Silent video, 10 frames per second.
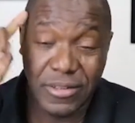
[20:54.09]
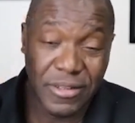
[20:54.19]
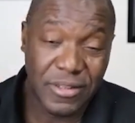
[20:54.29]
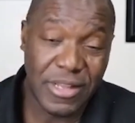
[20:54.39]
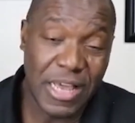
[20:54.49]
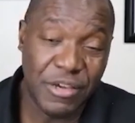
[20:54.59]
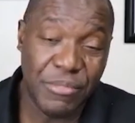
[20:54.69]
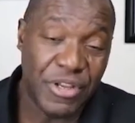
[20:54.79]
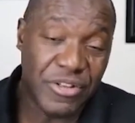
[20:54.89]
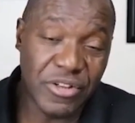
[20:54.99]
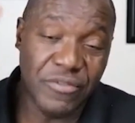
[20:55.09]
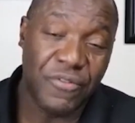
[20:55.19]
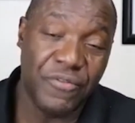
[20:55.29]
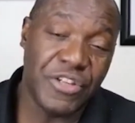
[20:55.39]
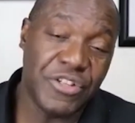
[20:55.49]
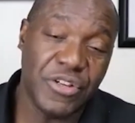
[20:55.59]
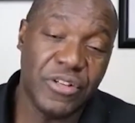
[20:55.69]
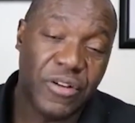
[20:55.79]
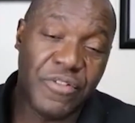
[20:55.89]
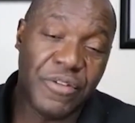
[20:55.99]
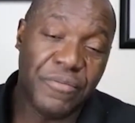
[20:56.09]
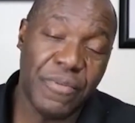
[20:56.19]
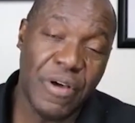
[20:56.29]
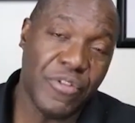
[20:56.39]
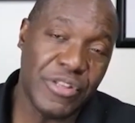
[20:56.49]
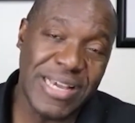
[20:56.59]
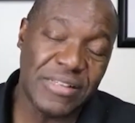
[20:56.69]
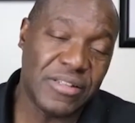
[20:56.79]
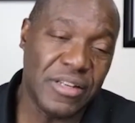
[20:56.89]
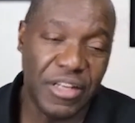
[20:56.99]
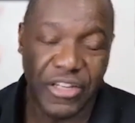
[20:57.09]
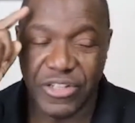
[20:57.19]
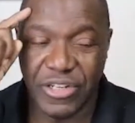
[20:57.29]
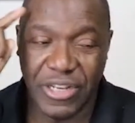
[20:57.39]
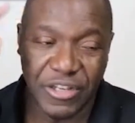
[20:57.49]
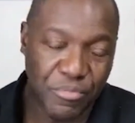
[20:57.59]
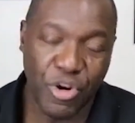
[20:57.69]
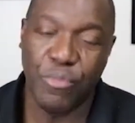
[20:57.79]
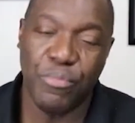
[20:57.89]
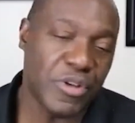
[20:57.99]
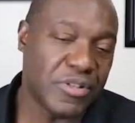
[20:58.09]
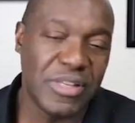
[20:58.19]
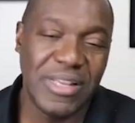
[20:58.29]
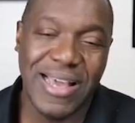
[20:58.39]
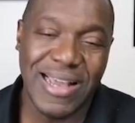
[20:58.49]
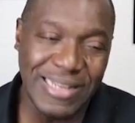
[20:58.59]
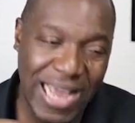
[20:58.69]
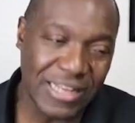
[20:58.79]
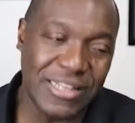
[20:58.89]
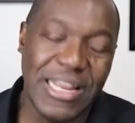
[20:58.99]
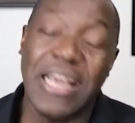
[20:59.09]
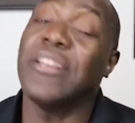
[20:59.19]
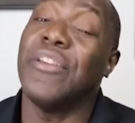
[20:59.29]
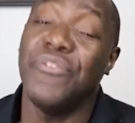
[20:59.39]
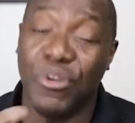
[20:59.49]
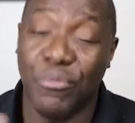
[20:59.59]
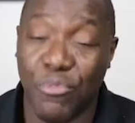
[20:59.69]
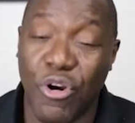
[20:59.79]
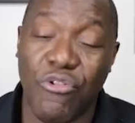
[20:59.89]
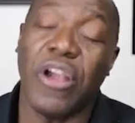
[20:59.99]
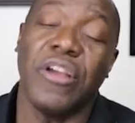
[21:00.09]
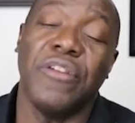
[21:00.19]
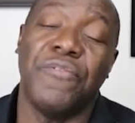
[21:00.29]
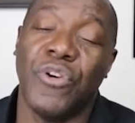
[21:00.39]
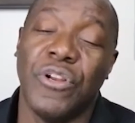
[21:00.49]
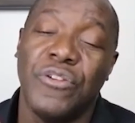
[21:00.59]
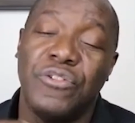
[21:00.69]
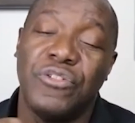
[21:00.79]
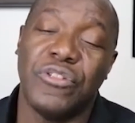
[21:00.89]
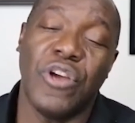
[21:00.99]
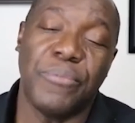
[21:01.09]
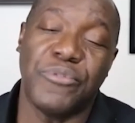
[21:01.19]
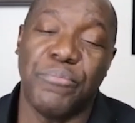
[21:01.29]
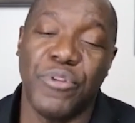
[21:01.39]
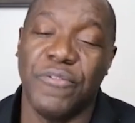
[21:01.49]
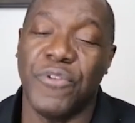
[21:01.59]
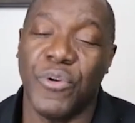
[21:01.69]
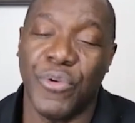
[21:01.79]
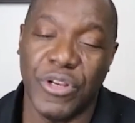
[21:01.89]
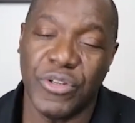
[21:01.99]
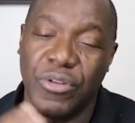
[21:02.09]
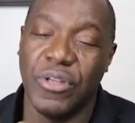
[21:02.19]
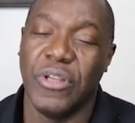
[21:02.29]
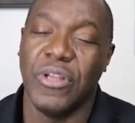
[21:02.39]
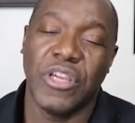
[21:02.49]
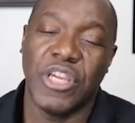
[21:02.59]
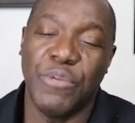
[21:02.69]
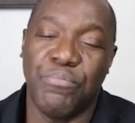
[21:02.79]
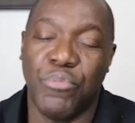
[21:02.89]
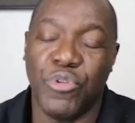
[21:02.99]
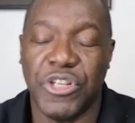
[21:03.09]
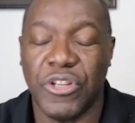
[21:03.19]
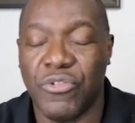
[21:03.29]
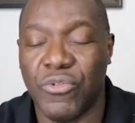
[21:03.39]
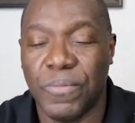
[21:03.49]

that image of the vision of the of the destination and the purpose and that then gives you more rocket fuel it tops up your fuel to keep pushing through